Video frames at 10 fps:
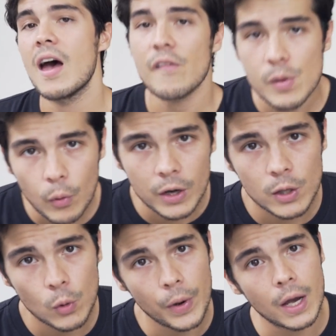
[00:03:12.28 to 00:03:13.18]
Every morning
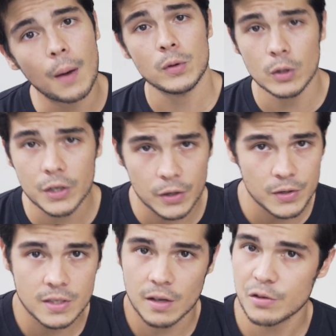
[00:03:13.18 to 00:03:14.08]
you wake up, you look at
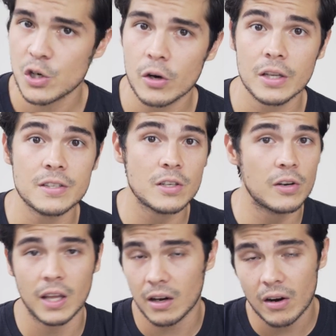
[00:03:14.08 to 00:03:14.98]
yourself shirtless and
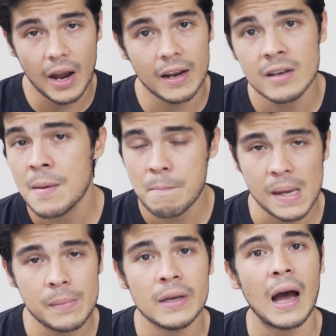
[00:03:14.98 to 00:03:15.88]
you're like, all right,
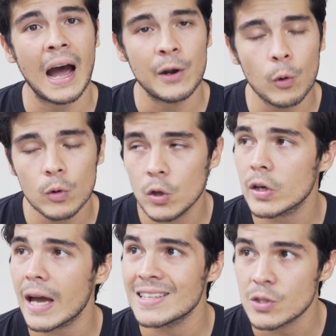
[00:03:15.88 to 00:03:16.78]
maybe I don't
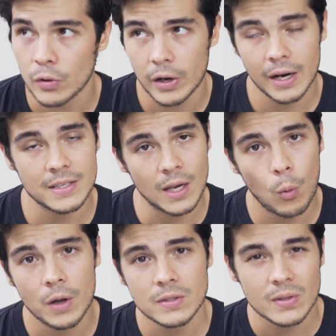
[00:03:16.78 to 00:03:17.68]
look as great as I
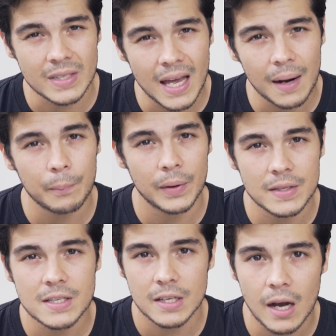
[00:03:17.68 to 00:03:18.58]
want to yet, but
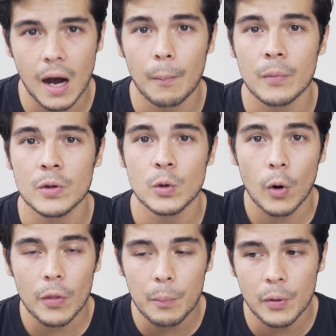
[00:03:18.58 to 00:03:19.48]
it's gonna come. You
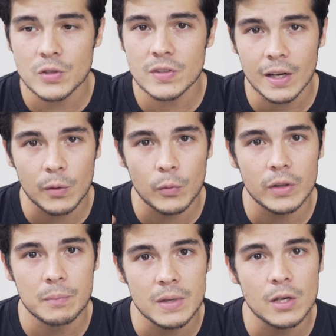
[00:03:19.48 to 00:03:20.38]
are the person that can
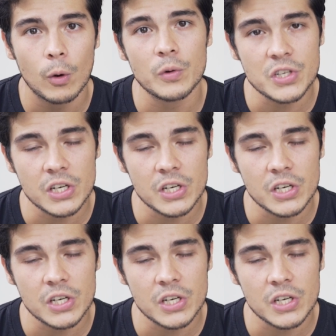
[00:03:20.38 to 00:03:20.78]
really be your own